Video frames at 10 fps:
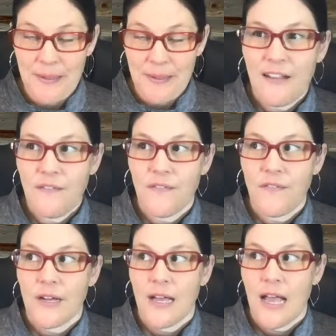
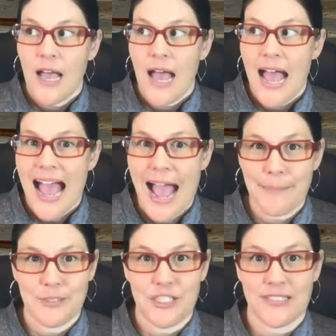give
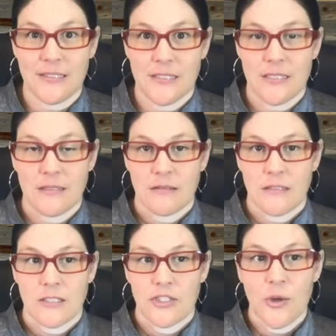options.
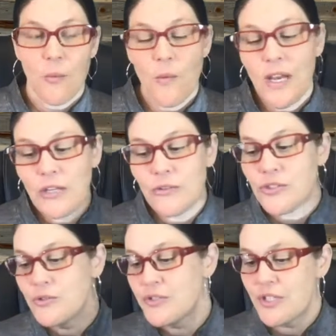So when you
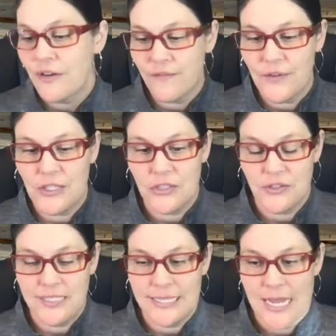do start
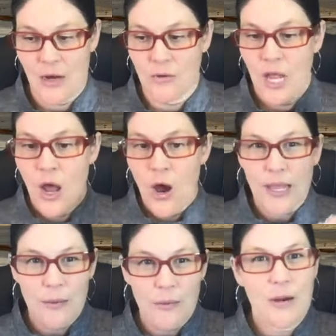figuring out,
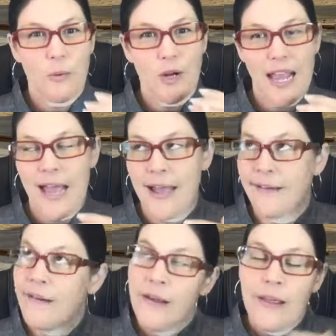okay, we got to work
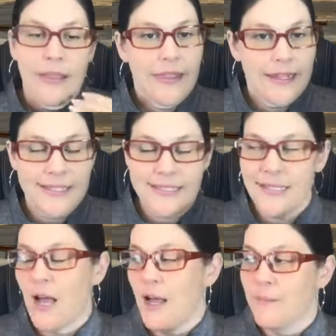on
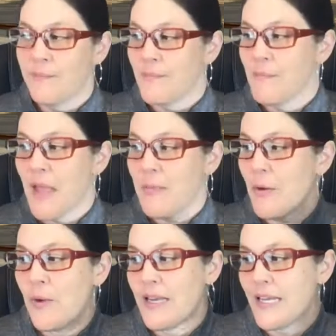this.
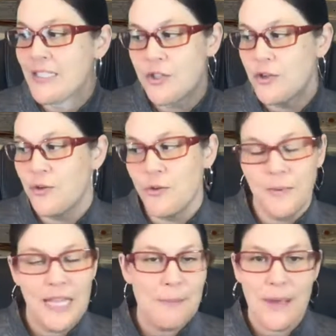Maybe we need
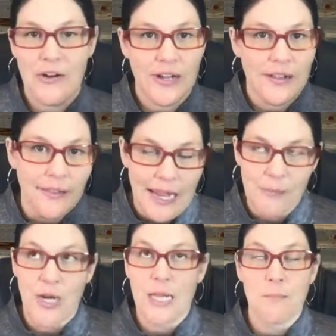to get better at
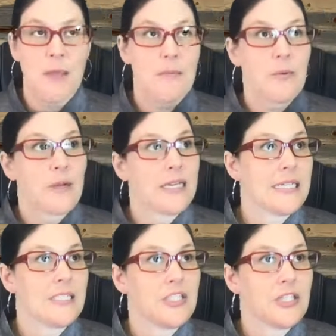collaborating. Maybe we
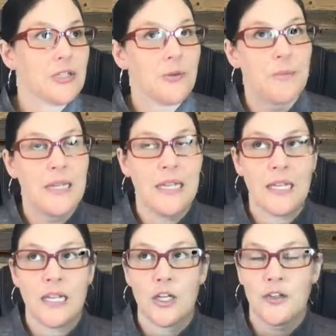need to
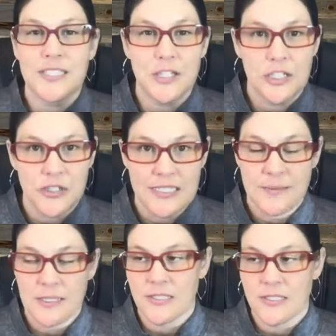be increasing our
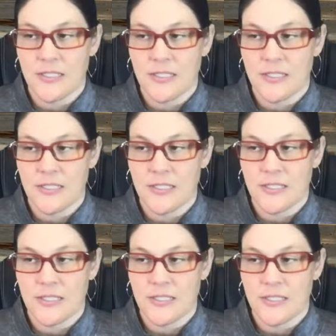transparency. Maybe
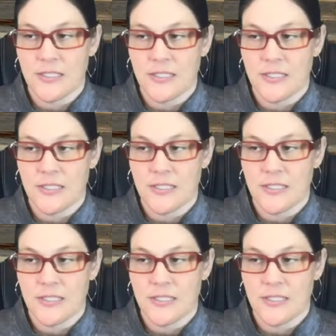we need to